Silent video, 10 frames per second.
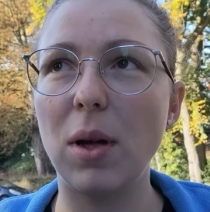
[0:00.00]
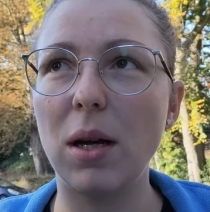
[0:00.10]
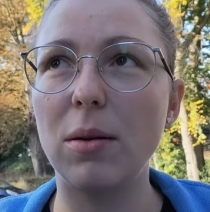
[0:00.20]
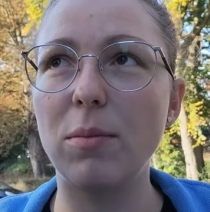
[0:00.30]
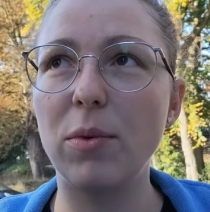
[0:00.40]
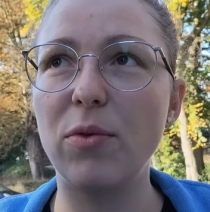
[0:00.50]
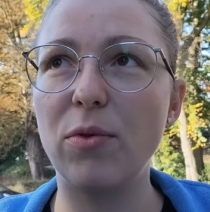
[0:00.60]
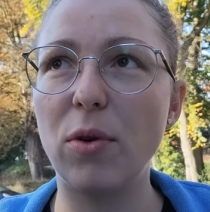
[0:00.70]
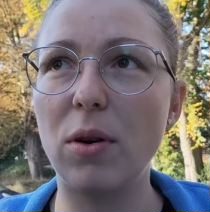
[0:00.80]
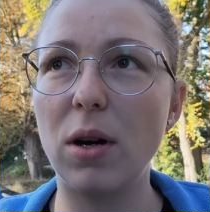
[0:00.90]

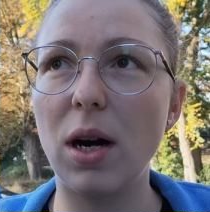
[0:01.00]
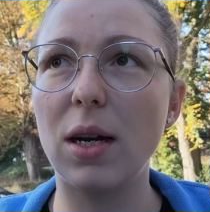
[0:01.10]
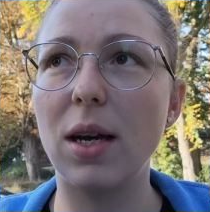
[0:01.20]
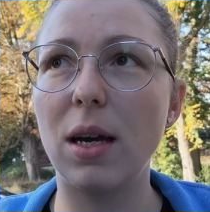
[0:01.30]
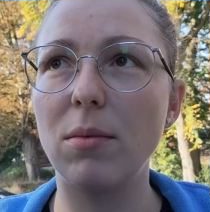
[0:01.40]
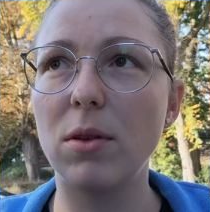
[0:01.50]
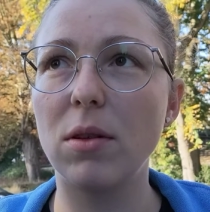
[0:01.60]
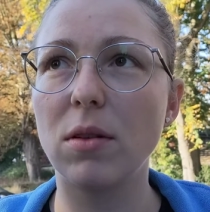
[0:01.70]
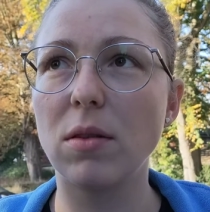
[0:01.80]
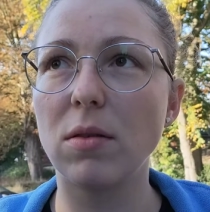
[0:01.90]
Before I came to
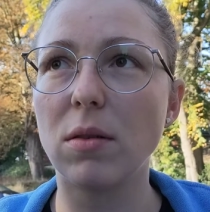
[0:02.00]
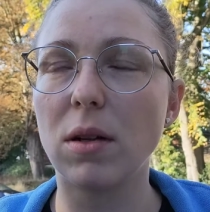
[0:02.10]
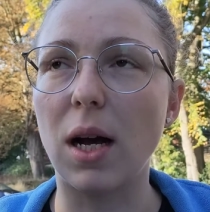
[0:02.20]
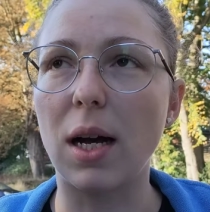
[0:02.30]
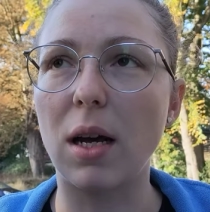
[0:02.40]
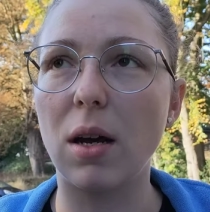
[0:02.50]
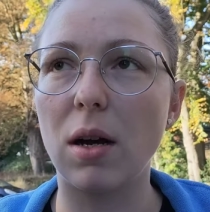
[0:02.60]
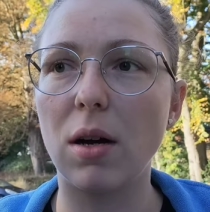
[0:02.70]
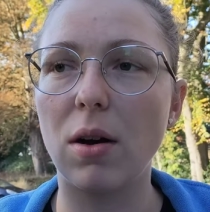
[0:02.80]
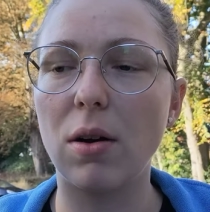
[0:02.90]
the school, I
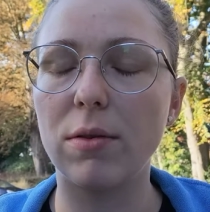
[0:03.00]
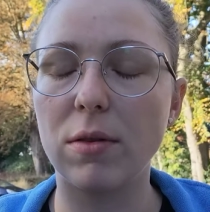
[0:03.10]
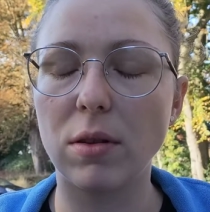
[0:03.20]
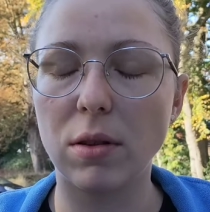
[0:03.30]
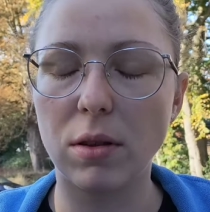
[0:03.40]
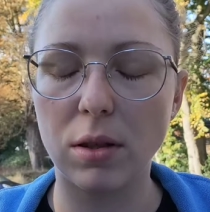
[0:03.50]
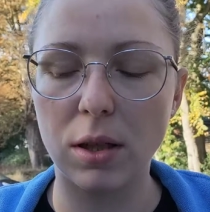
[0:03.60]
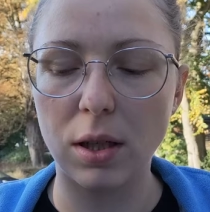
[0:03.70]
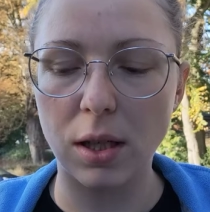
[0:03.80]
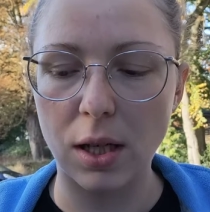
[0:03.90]
often
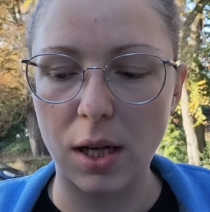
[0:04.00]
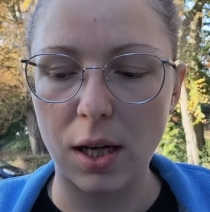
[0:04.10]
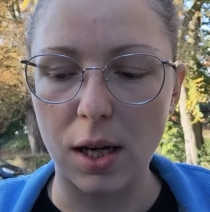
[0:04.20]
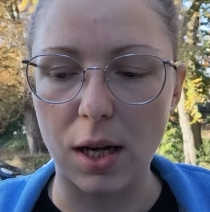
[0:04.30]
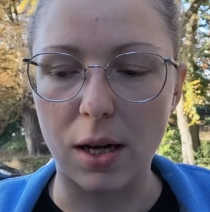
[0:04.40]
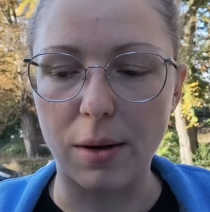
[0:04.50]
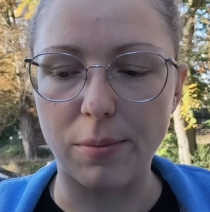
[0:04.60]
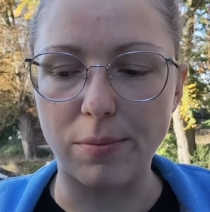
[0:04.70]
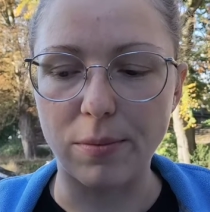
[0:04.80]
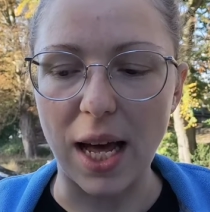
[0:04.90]

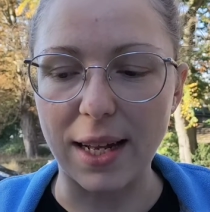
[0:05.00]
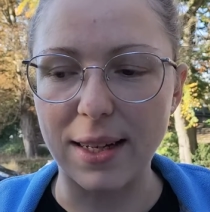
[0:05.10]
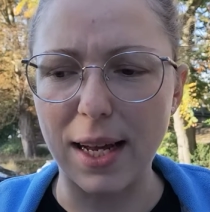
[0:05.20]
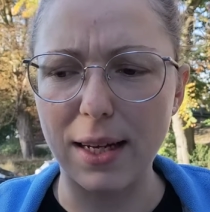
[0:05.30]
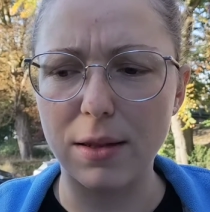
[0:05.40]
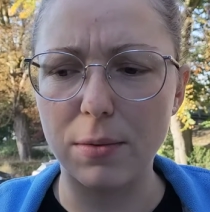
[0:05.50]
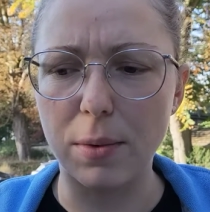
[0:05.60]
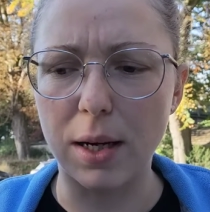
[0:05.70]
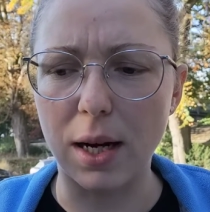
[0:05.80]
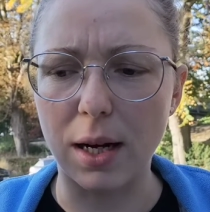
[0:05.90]
had days
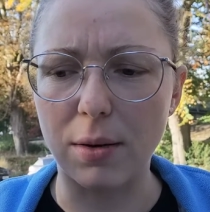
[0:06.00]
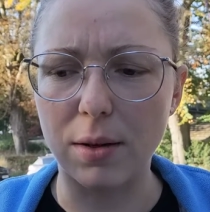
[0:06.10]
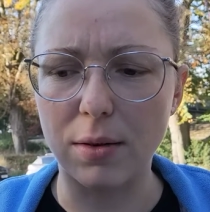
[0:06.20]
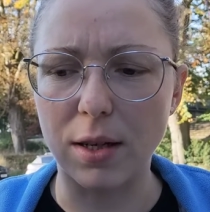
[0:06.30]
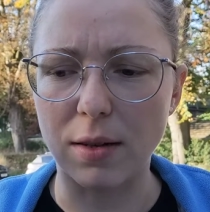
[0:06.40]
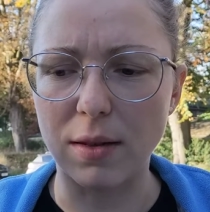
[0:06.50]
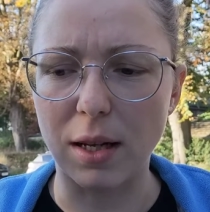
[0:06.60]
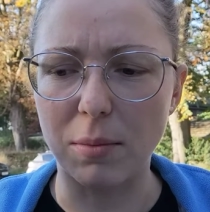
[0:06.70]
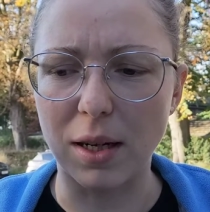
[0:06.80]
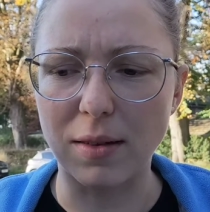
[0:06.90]
when I just
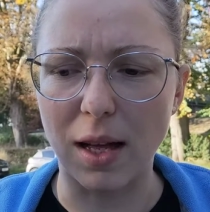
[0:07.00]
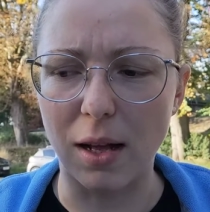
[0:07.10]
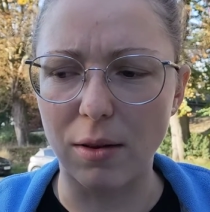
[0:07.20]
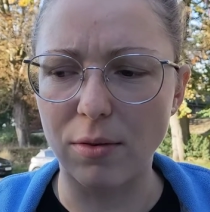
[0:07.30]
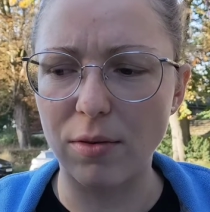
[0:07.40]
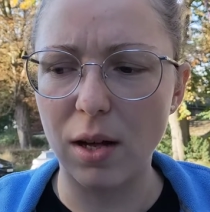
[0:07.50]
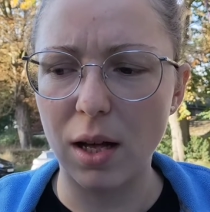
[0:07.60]
let myself